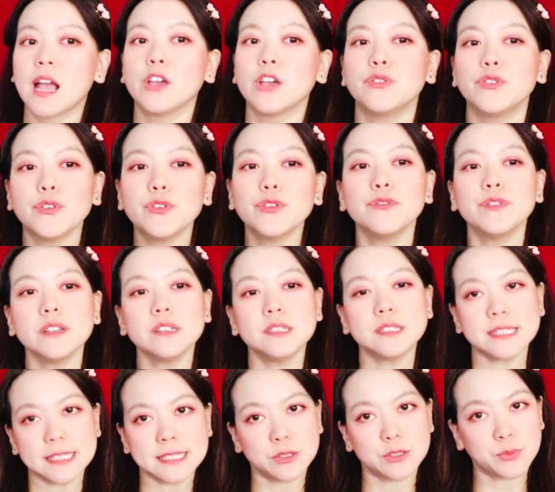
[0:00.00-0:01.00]

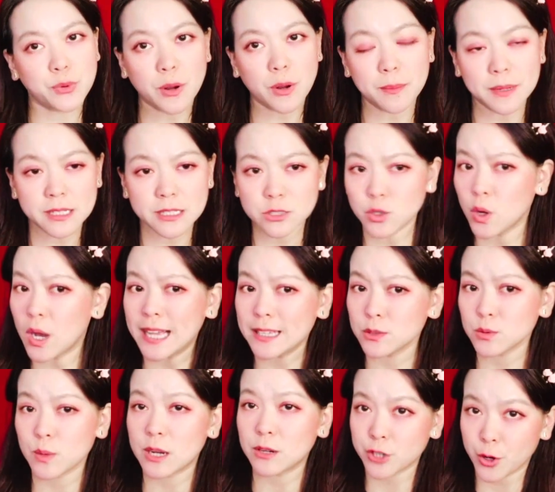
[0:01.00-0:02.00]
UVC is probably not as
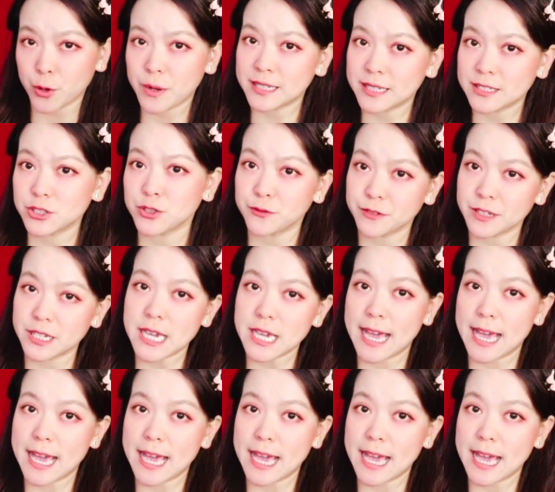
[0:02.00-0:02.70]
well known as UVA